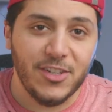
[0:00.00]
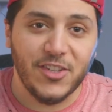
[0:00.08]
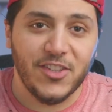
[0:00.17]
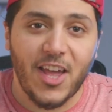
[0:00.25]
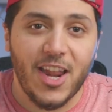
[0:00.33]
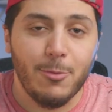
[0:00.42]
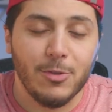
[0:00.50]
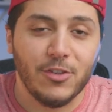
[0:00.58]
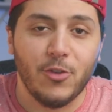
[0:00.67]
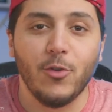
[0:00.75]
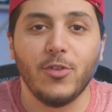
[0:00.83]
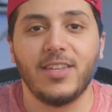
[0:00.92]
I just thought it was
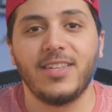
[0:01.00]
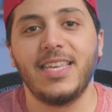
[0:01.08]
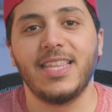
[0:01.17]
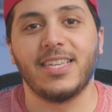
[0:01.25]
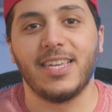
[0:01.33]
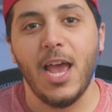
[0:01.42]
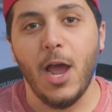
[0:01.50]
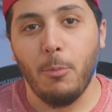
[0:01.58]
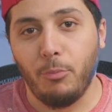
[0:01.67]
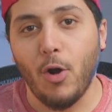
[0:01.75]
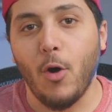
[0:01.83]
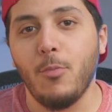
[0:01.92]
cool to see this
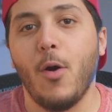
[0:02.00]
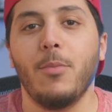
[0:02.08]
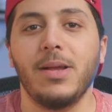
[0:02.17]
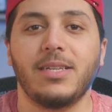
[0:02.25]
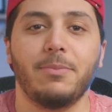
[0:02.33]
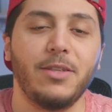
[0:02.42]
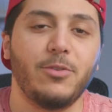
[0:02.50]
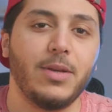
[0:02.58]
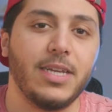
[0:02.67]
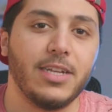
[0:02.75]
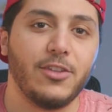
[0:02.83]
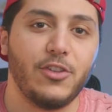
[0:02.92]
bro moment
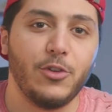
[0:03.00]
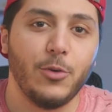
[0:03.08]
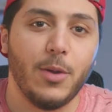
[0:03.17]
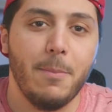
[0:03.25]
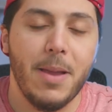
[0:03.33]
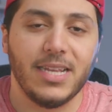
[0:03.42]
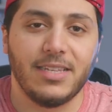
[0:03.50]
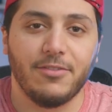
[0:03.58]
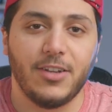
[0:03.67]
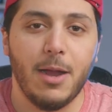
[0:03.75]
between two massive